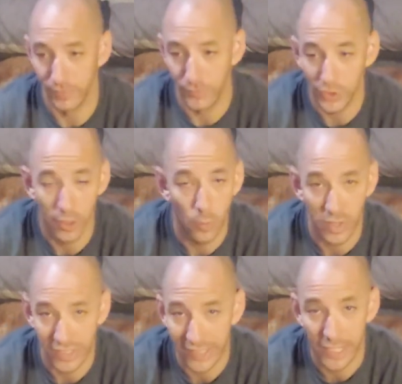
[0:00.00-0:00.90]
You don't
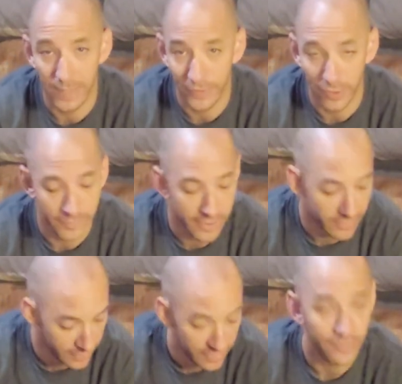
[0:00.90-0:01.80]
want to get hypothermia.
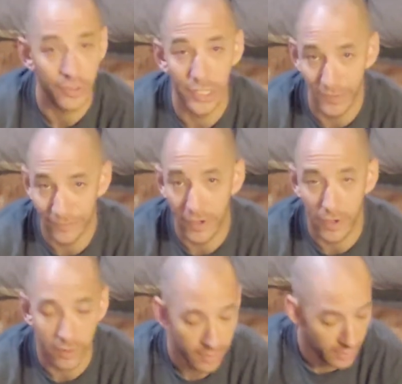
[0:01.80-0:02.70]
You need a fire.